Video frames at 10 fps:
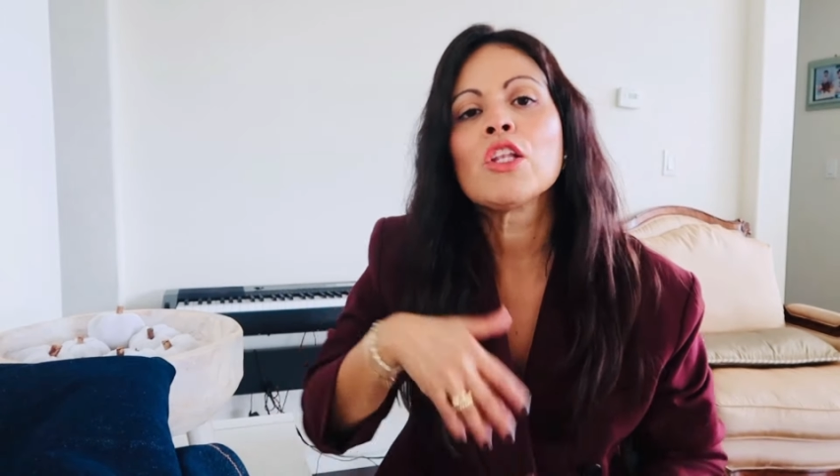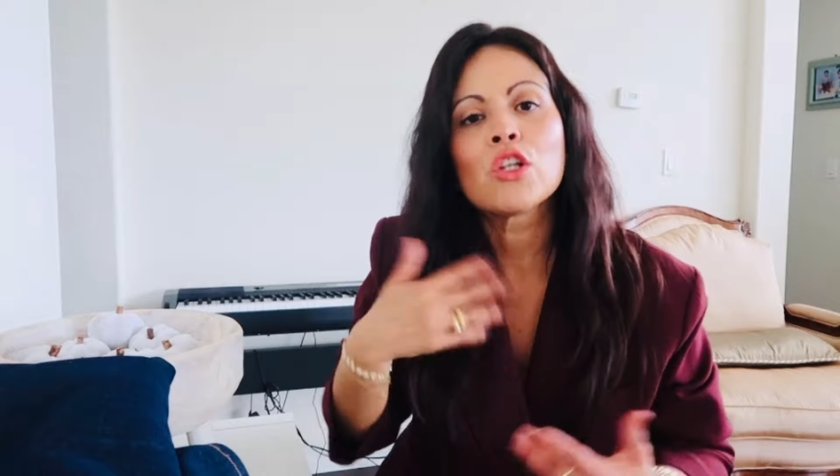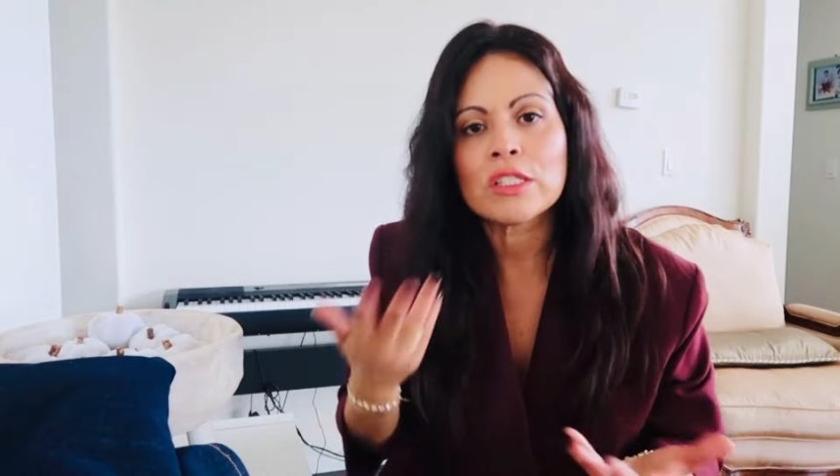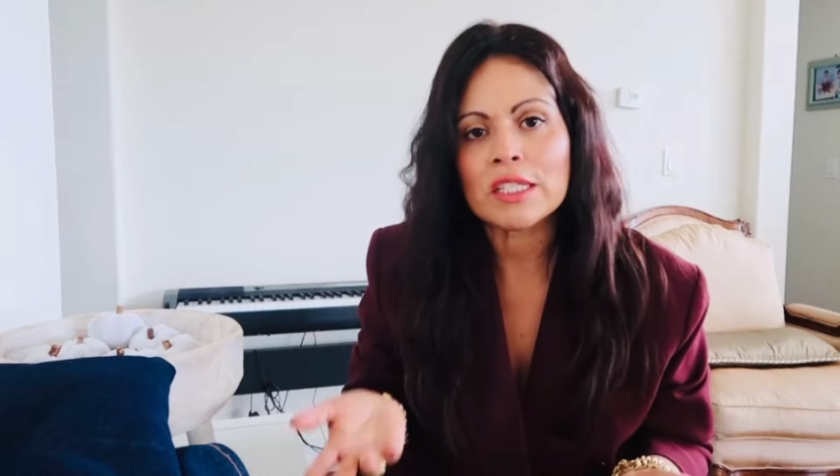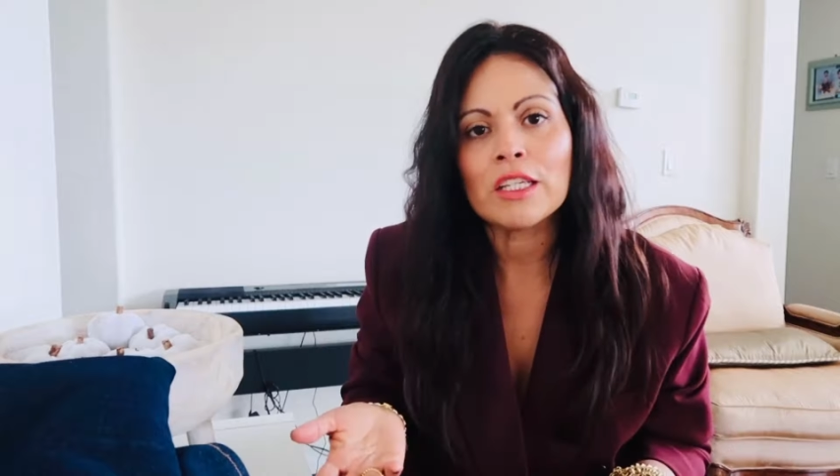
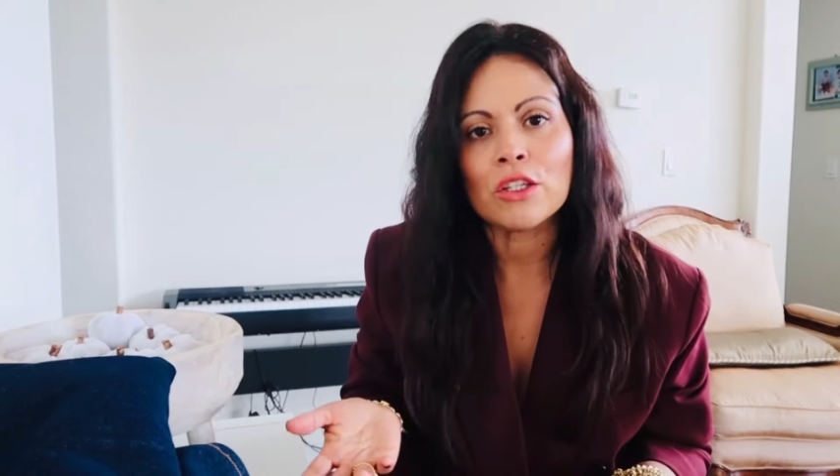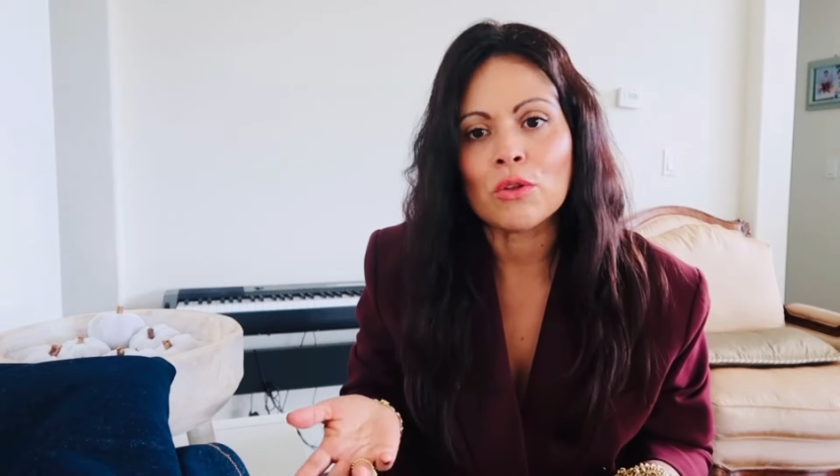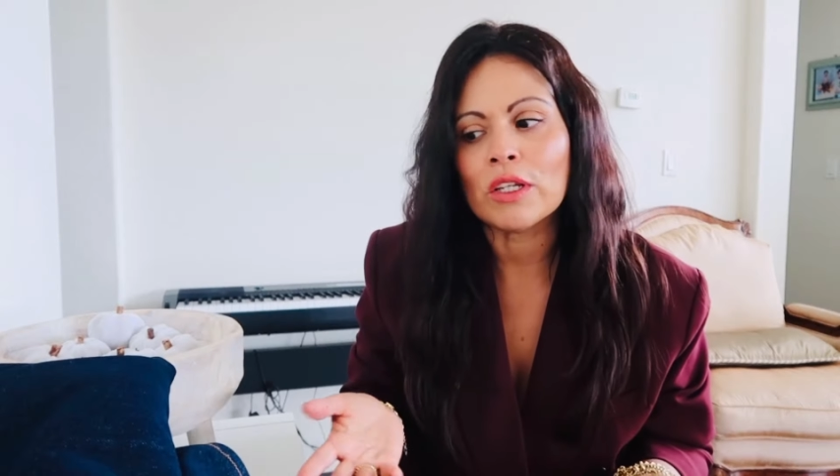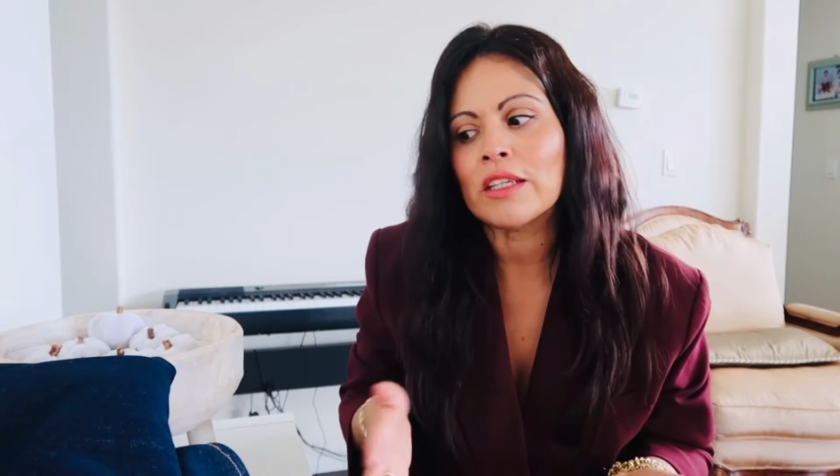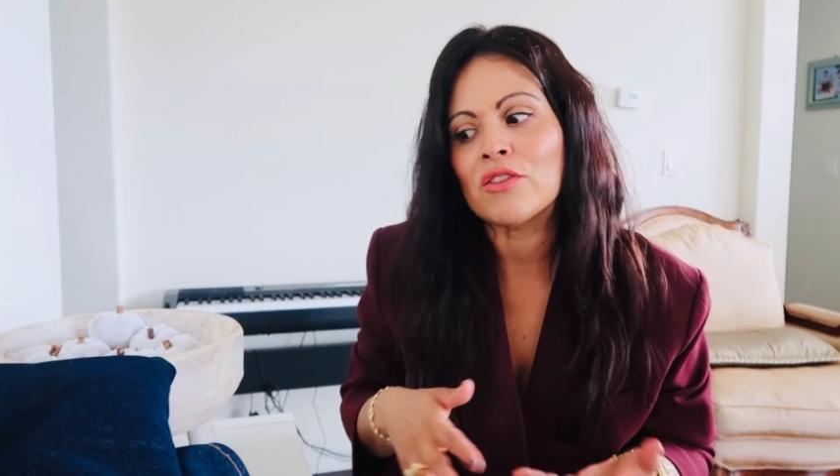looks like you,
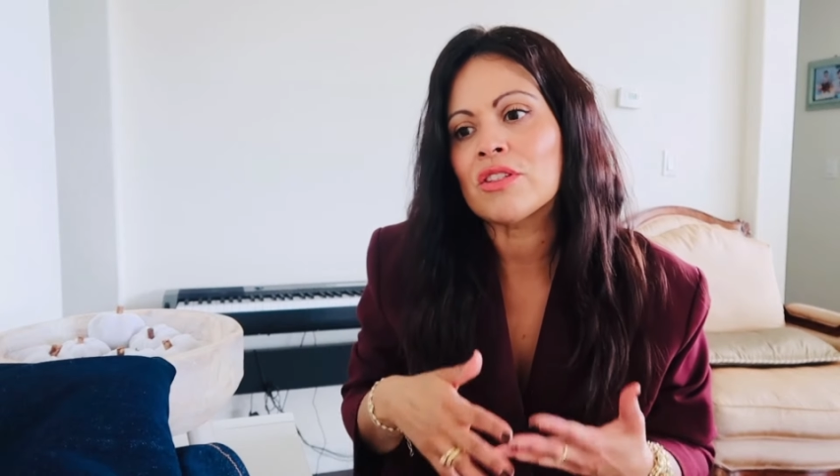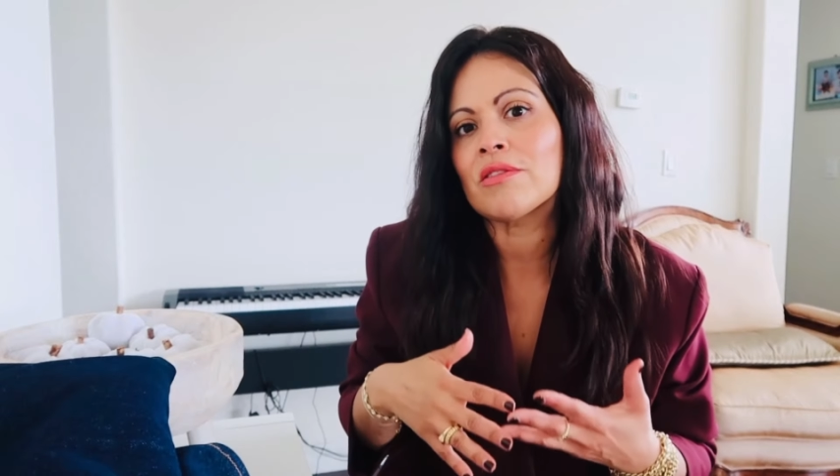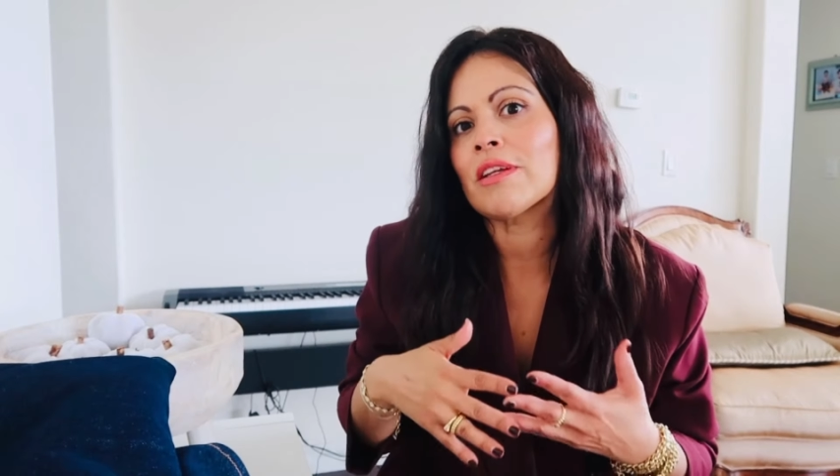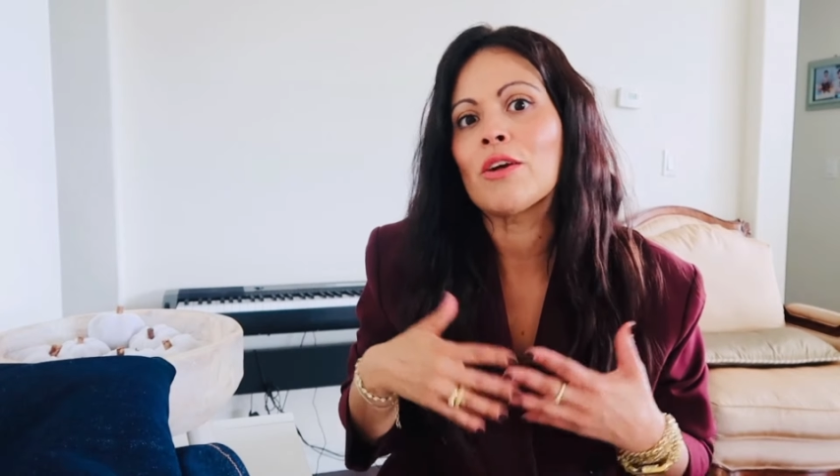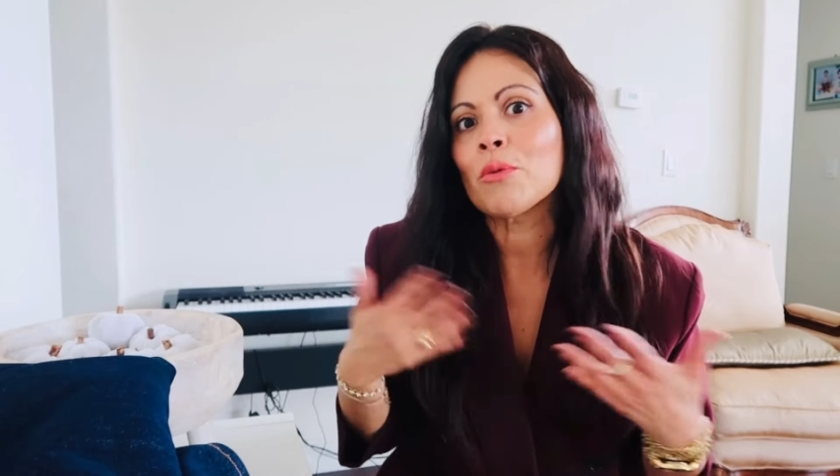like just
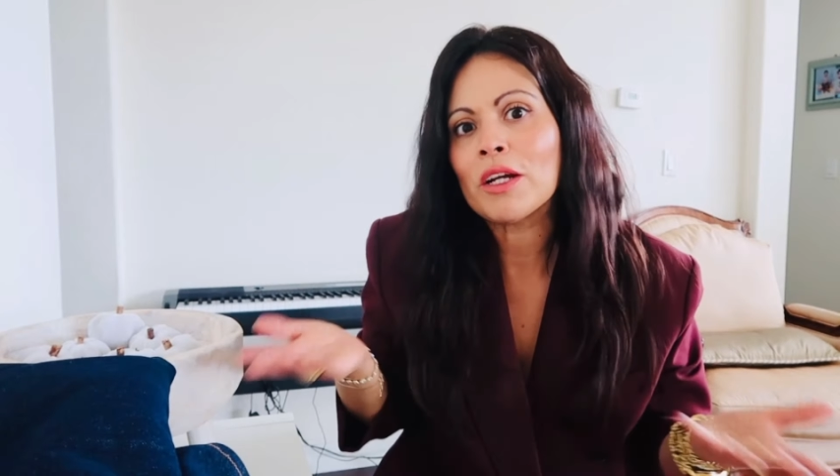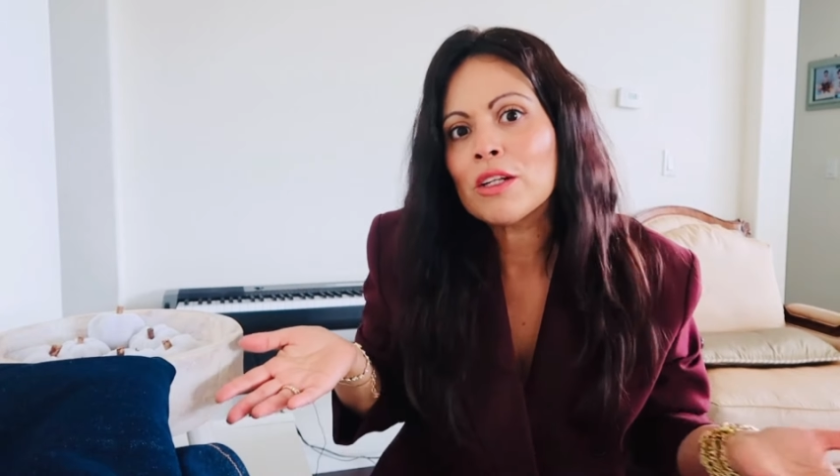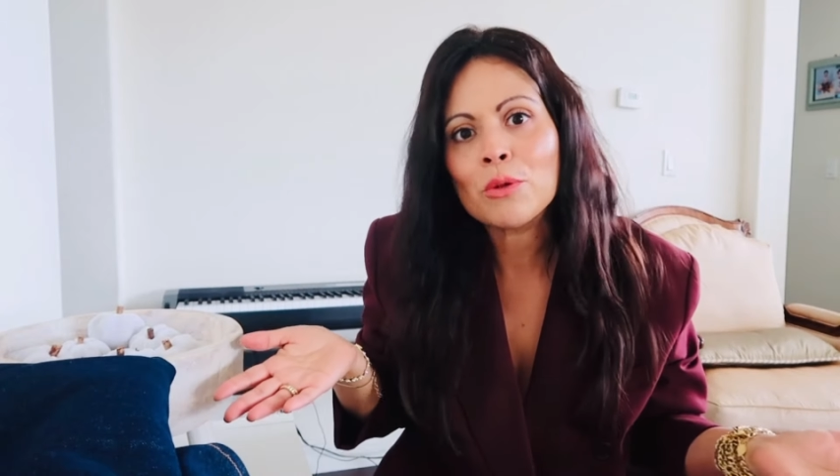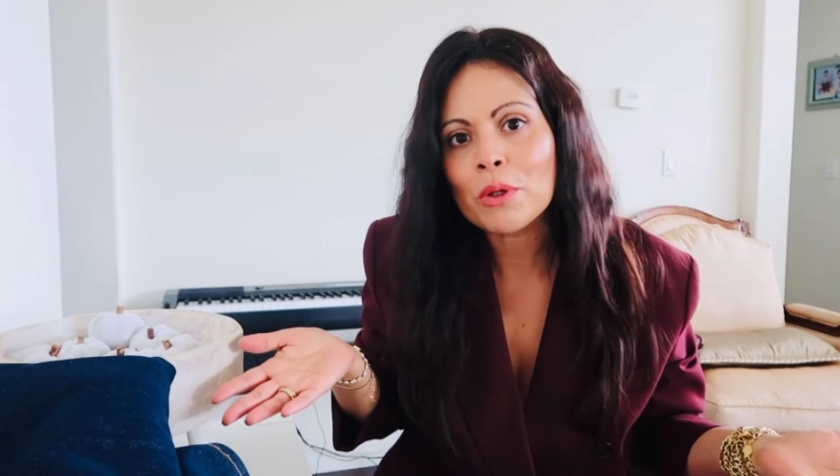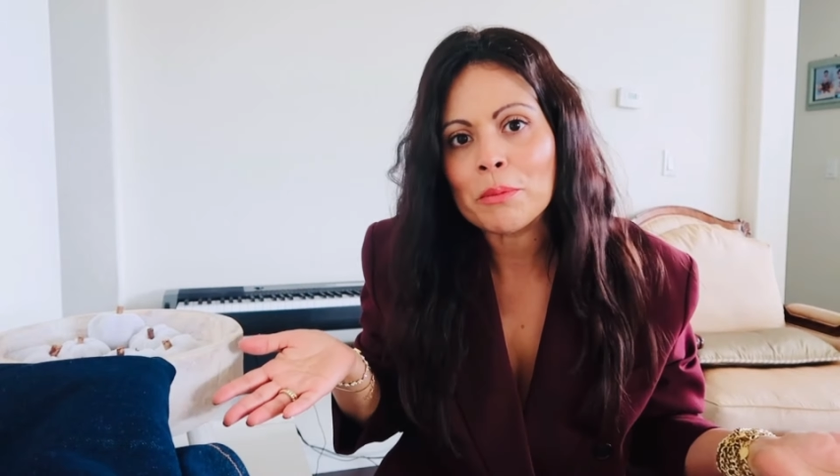like a
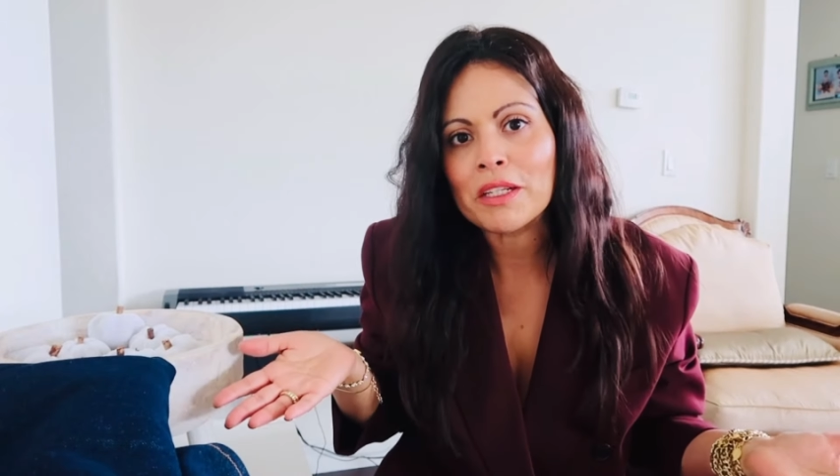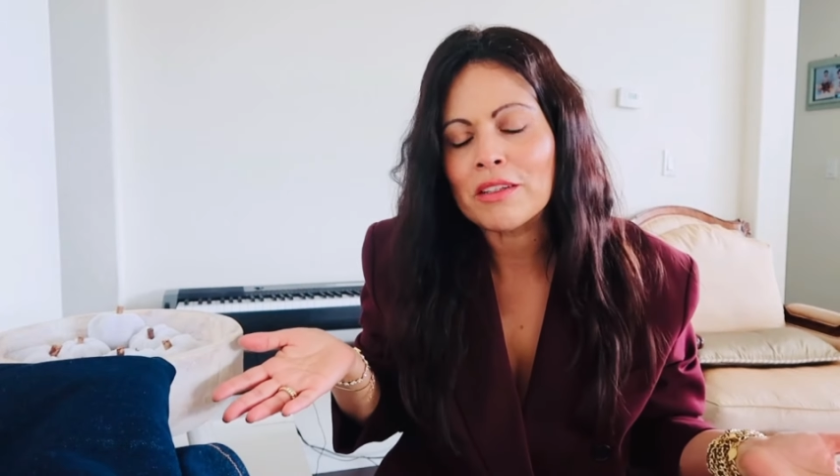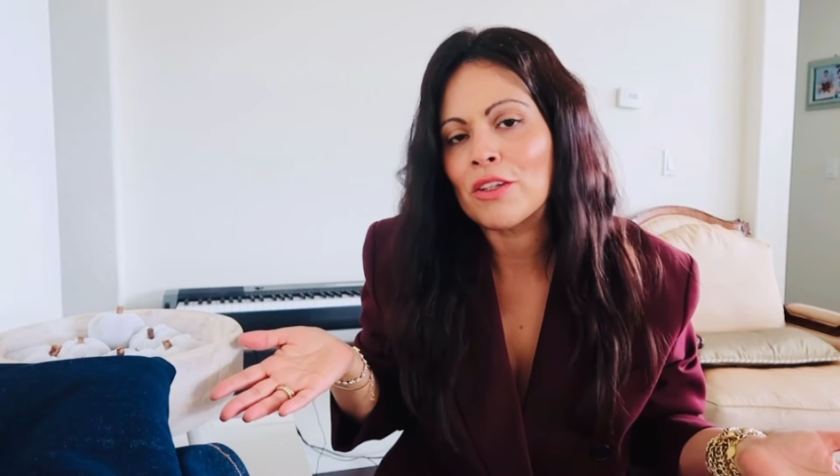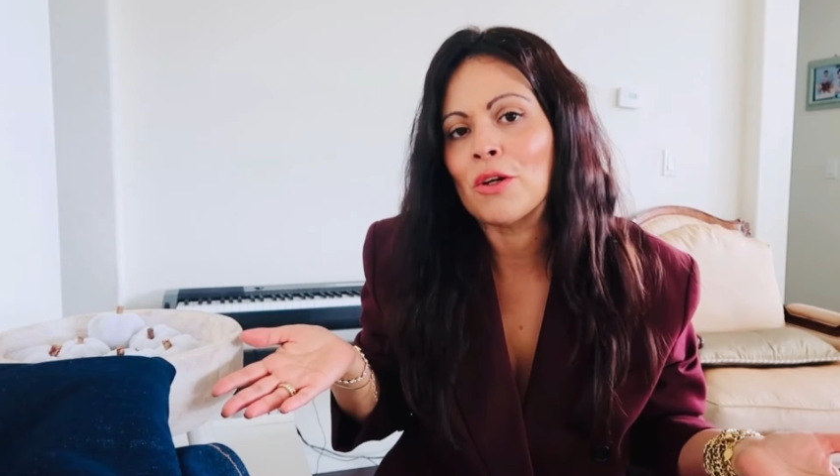regular woman, you know?